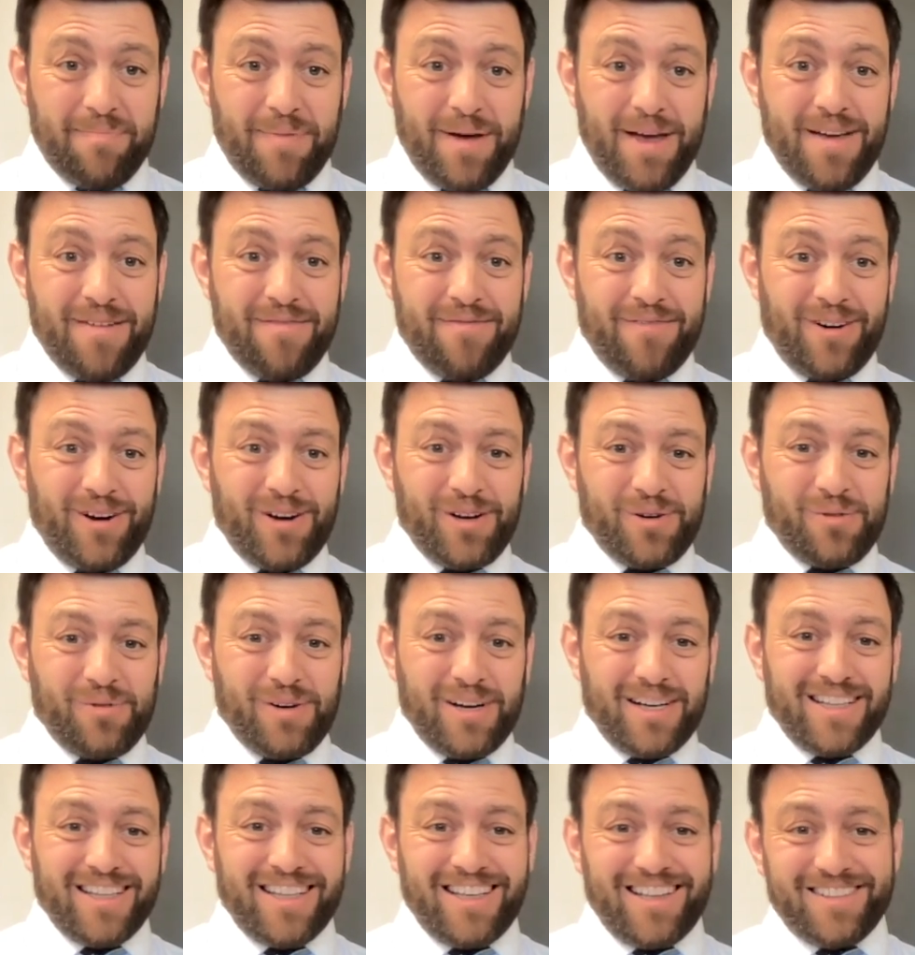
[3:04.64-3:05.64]
8 very
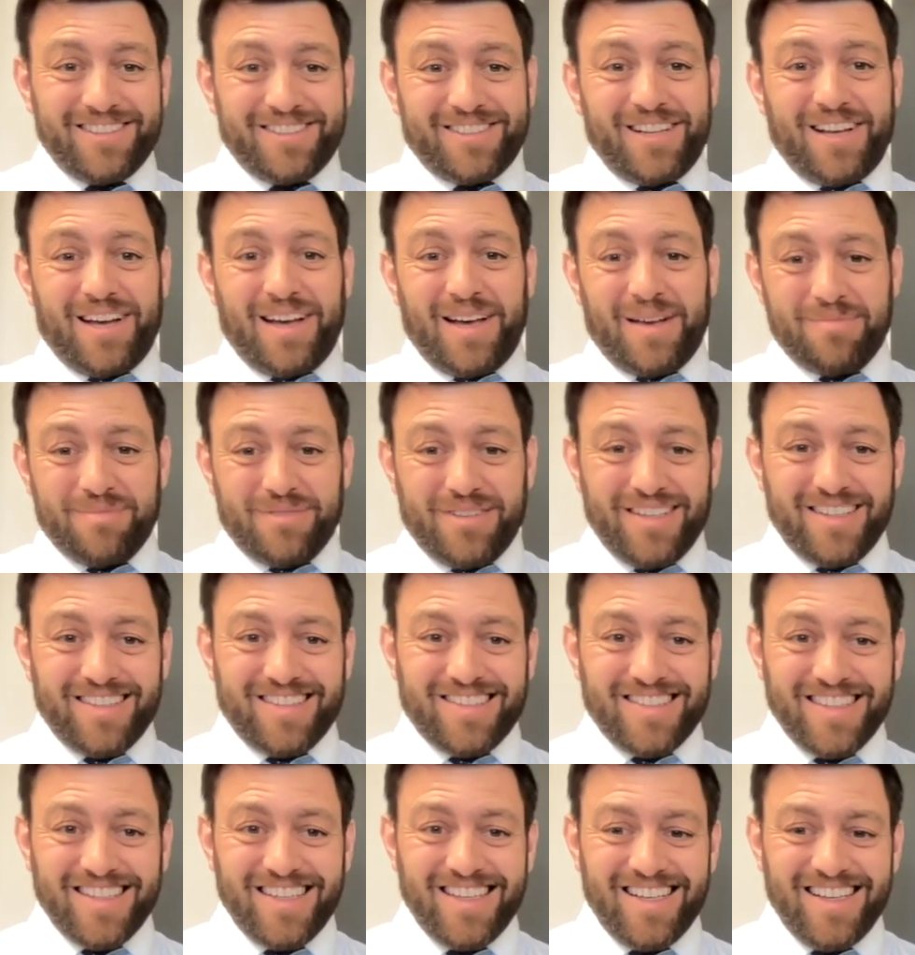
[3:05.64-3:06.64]
quickly. Other times
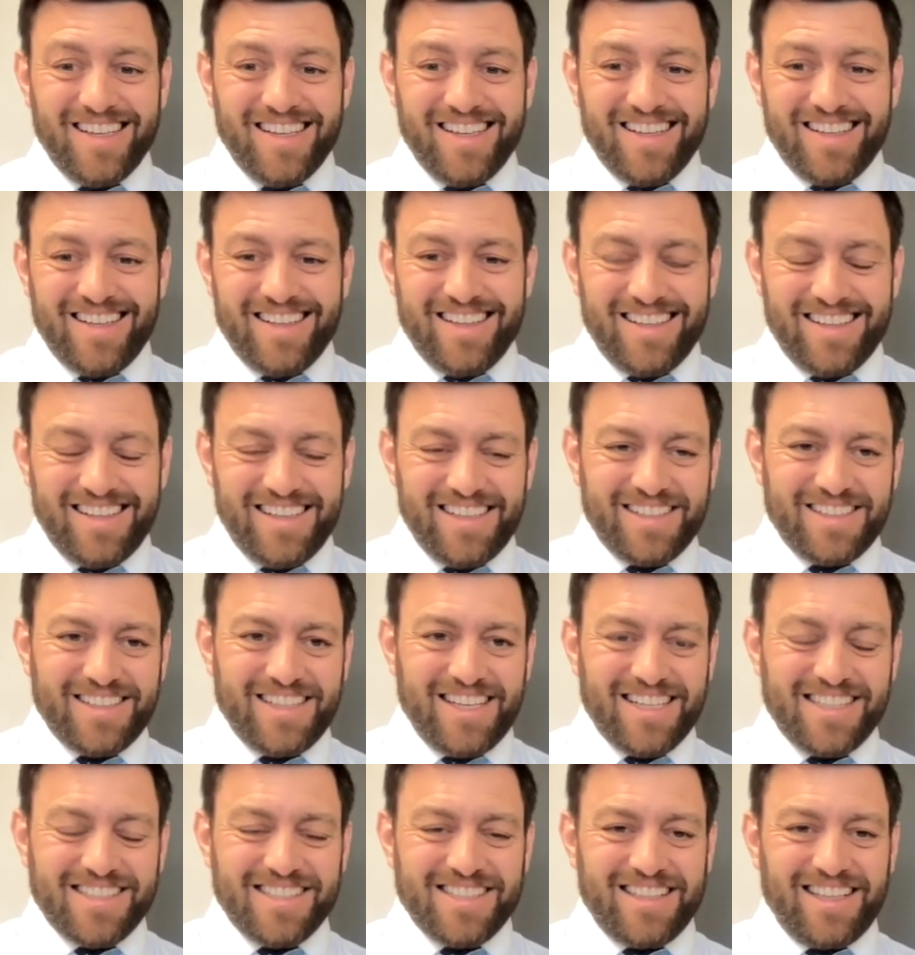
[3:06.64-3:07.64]
it
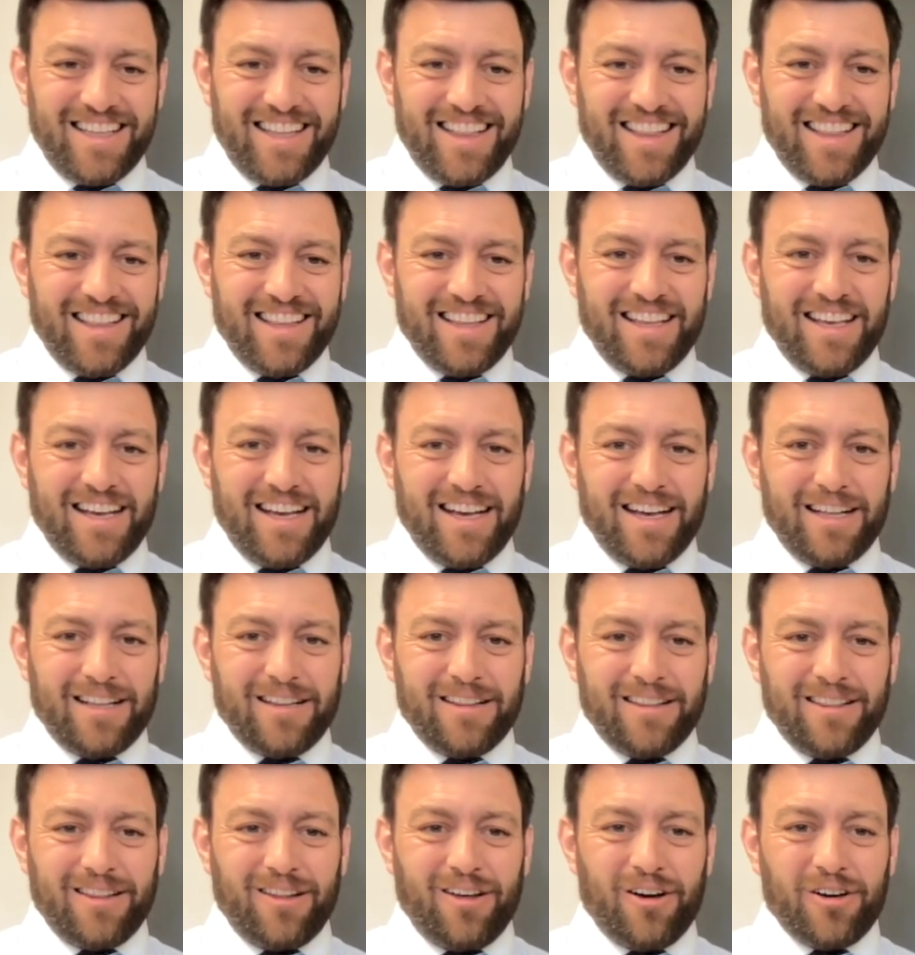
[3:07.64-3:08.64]
takes a little
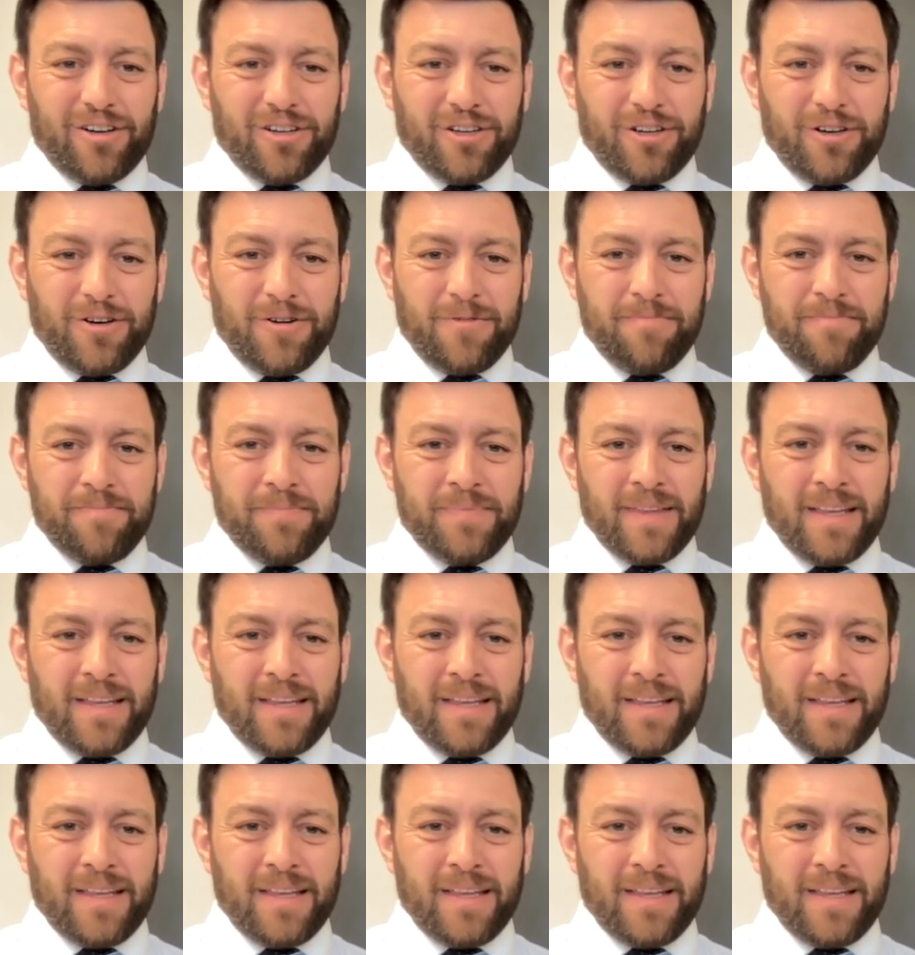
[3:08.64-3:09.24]
longer.